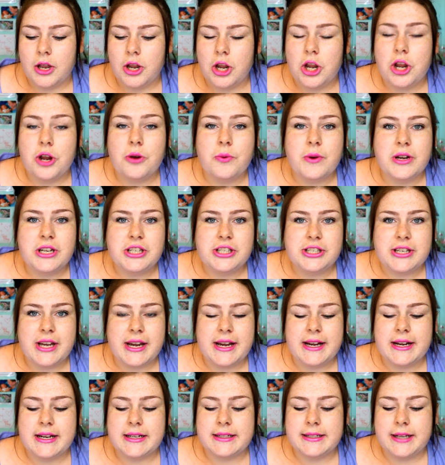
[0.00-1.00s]
Who is
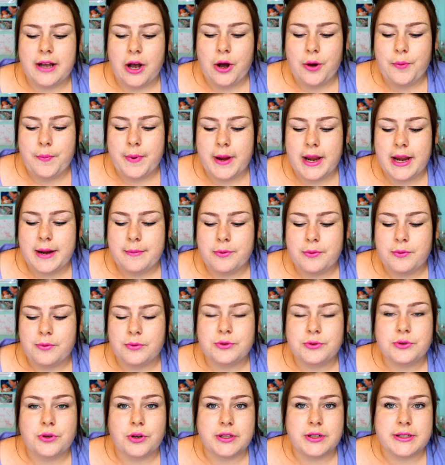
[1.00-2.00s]
she to tell people
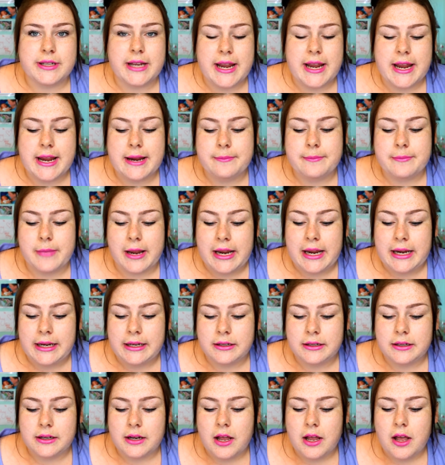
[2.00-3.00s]
not to eat meat?
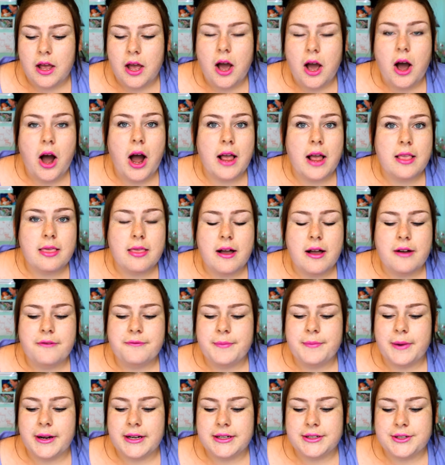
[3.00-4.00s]
I
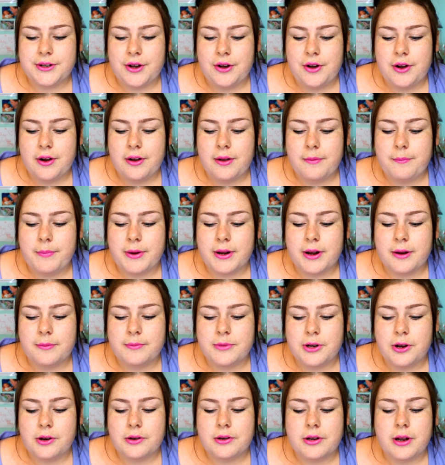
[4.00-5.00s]
love my dog, but I'm
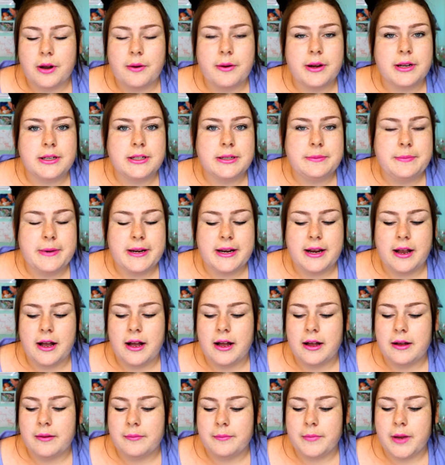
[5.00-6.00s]
not going to
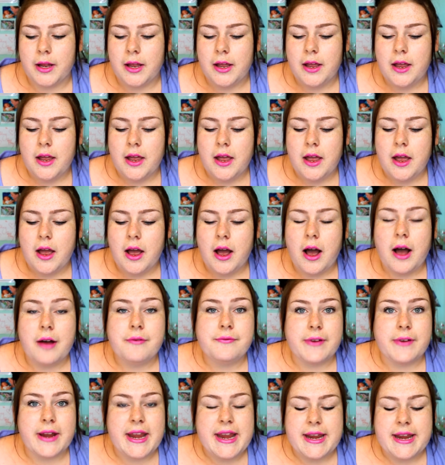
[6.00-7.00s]
become a
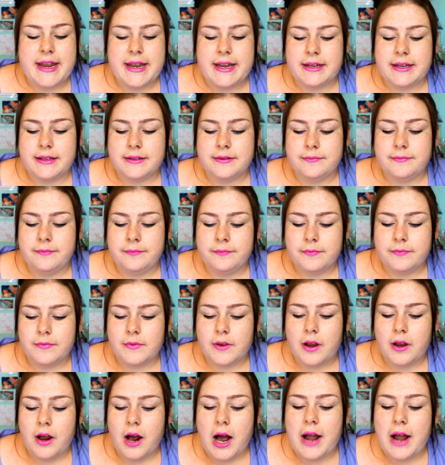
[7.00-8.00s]
vegan.
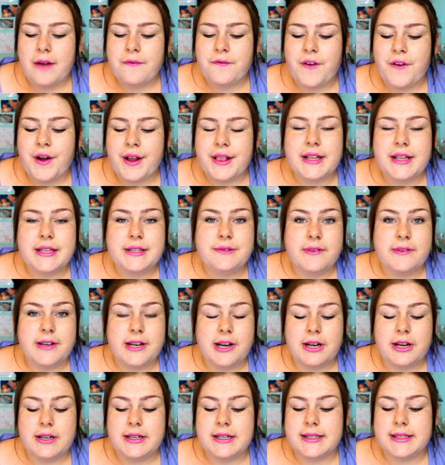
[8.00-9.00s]
I find this
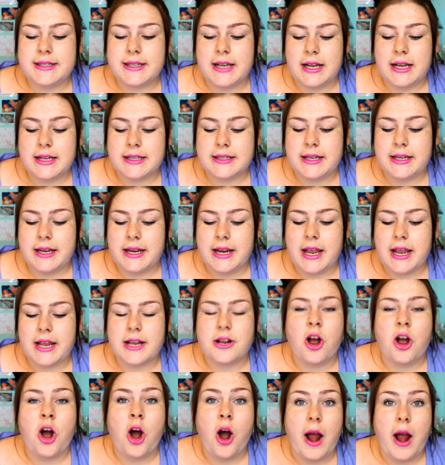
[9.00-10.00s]
video disgusting
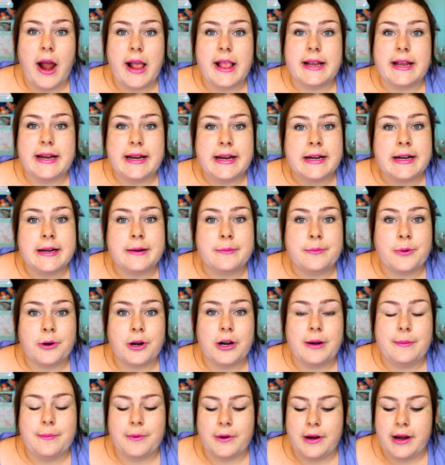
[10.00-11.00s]
and highly
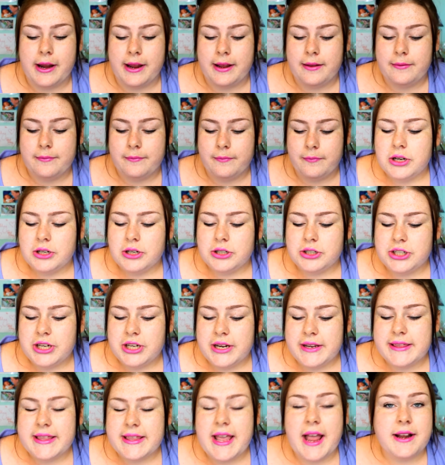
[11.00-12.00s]
inappropriate."
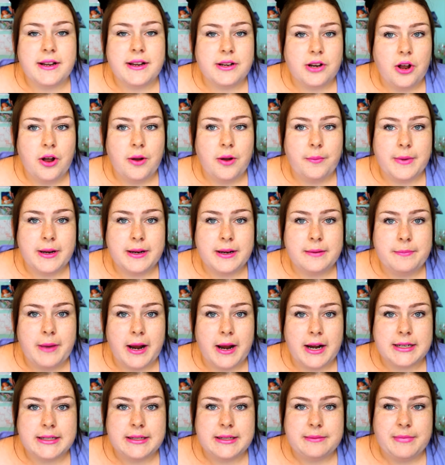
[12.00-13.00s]
She then commented
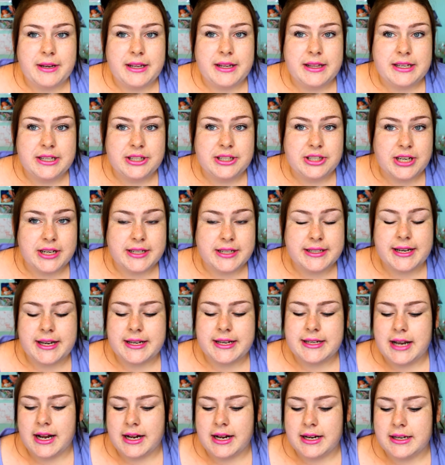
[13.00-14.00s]
back to me, this
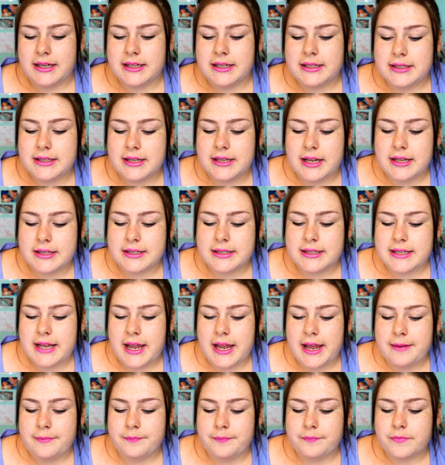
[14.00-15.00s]
Jessica Nanas, and
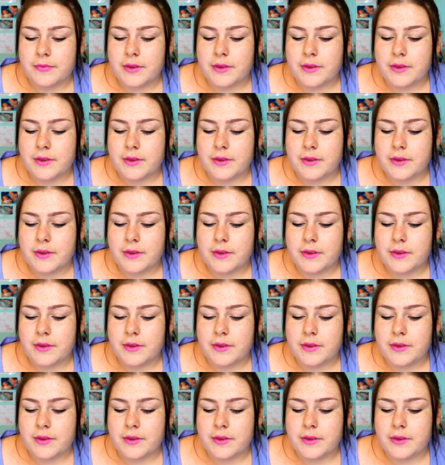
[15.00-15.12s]
said,